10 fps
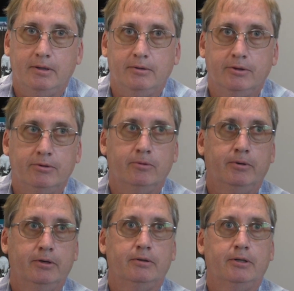During the
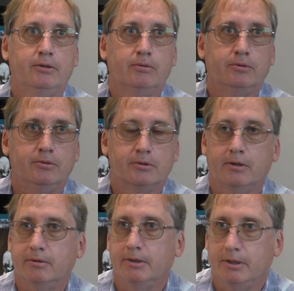winter, they don't use
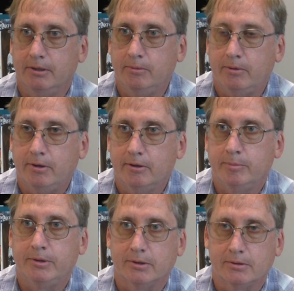hardly any water
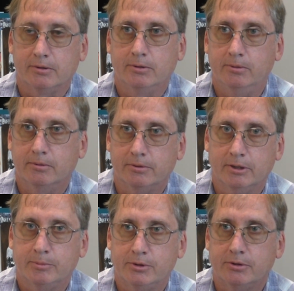because of the cooler
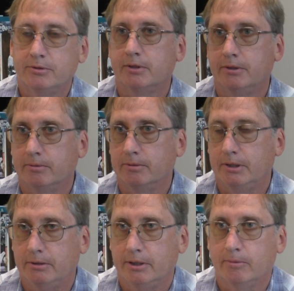temperatures. They don't
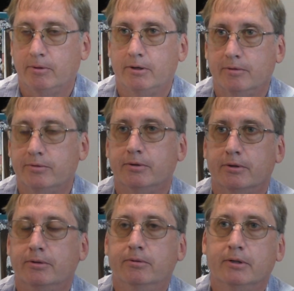need that water for
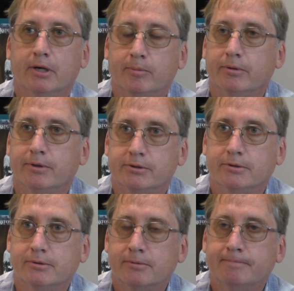their cooling
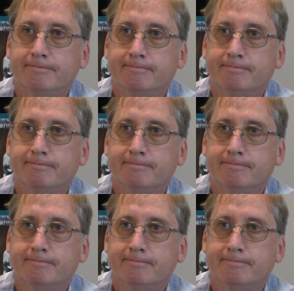operations.